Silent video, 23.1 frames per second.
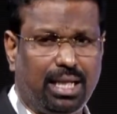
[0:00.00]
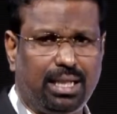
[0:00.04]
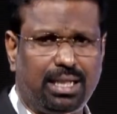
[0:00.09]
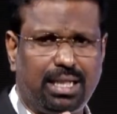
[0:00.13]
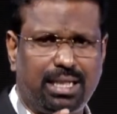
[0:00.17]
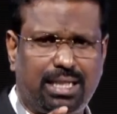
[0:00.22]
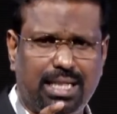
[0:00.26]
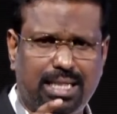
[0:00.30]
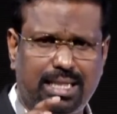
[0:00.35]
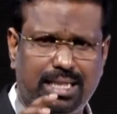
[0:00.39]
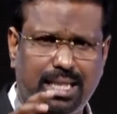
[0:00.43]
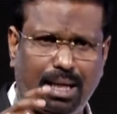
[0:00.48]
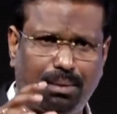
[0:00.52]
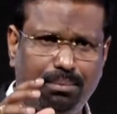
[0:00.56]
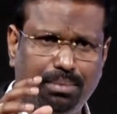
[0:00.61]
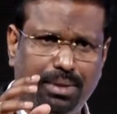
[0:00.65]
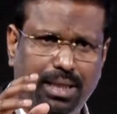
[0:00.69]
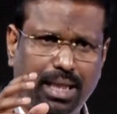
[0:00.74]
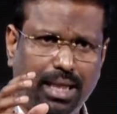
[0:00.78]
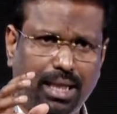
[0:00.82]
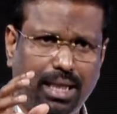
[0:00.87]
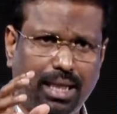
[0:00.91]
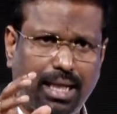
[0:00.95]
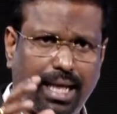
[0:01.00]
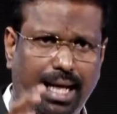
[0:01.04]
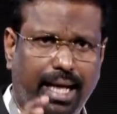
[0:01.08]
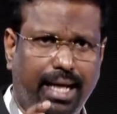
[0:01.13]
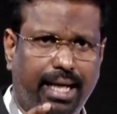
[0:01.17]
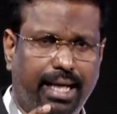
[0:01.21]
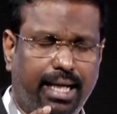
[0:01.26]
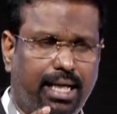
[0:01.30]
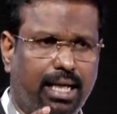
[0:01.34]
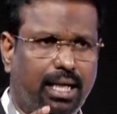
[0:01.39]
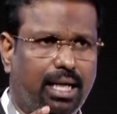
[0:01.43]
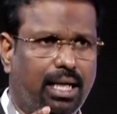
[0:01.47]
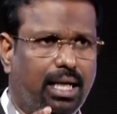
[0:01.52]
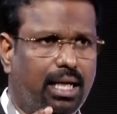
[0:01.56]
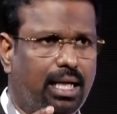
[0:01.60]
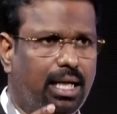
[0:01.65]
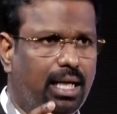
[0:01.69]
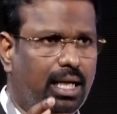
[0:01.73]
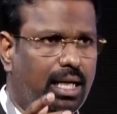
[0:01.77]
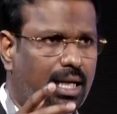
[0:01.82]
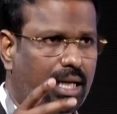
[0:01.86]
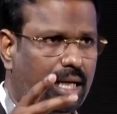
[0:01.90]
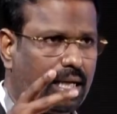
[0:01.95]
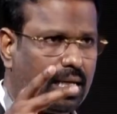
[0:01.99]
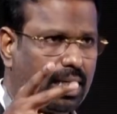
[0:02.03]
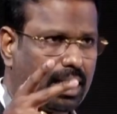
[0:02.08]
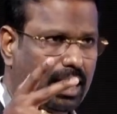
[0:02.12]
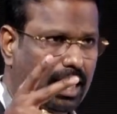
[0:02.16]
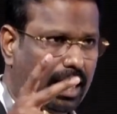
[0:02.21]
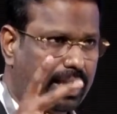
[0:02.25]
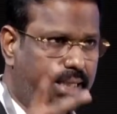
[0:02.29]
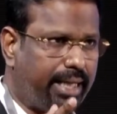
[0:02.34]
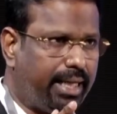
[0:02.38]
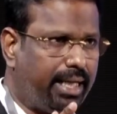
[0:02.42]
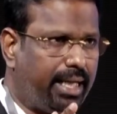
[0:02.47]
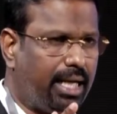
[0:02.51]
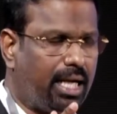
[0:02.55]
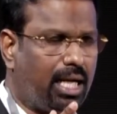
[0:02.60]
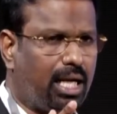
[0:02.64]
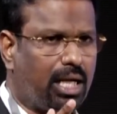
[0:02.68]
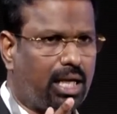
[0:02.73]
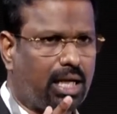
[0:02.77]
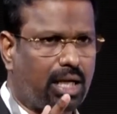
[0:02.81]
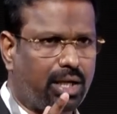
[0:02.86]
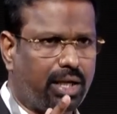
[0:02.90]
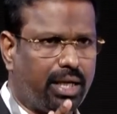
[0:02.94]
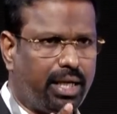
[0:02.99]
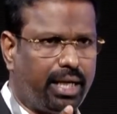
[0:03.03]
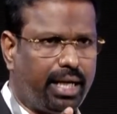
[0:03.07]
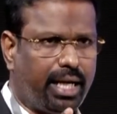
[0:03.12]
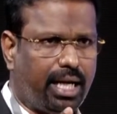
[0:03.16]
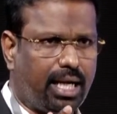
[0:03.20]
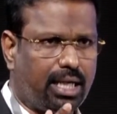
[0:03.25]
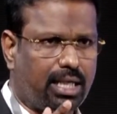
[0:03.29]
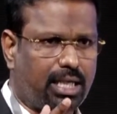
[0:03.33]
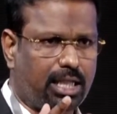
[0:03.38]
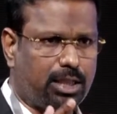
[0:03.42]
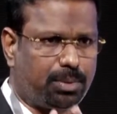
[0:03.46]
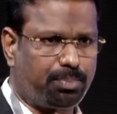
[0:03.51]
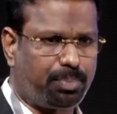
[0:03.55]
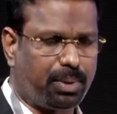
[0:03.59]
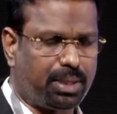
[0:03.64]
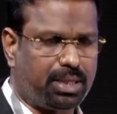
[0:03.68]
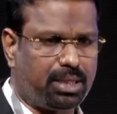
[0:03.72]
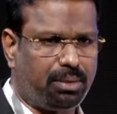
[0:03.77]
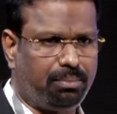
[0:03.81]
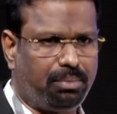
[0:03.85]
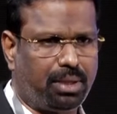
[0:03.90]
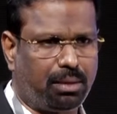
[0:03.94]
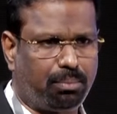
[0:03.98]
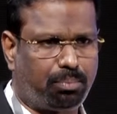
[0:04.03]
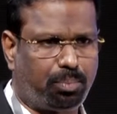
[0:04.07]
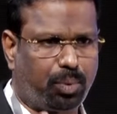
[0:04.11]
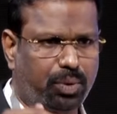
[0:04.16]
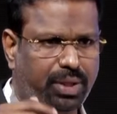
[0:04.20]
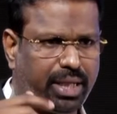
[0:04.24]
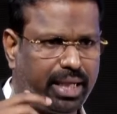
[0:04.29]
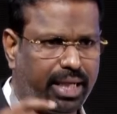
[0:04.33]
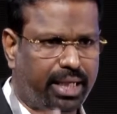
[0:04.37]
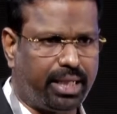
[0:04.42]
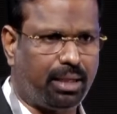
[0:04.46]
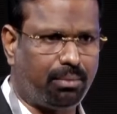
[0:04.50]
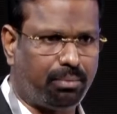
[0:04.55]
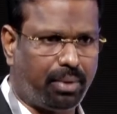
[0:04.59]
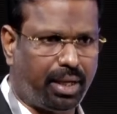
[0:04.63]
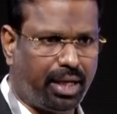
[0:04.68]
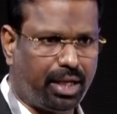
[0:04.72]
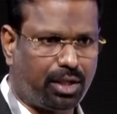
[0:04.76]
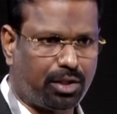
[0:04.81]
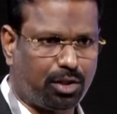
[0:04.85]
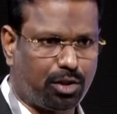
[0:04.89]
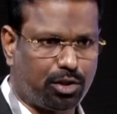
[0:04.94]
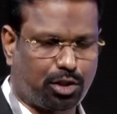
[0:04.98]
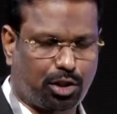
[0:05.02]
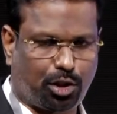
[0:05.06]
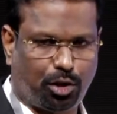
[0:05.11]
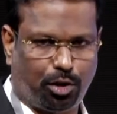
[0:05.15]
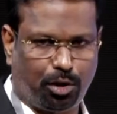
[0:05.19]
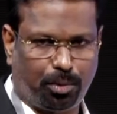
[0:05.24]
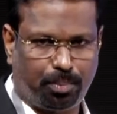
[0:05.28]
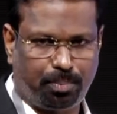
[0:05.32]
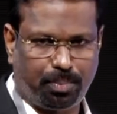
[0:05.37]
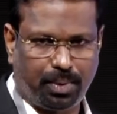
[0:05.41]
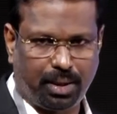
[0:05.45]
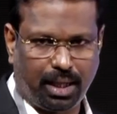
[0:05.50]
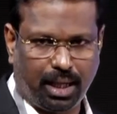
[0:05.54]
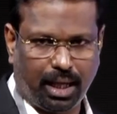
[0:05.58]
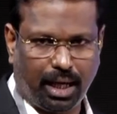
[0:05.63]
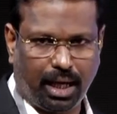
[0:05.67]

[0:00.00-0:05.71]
This is something like cutting a coronary artery specimen, putting it in microscope,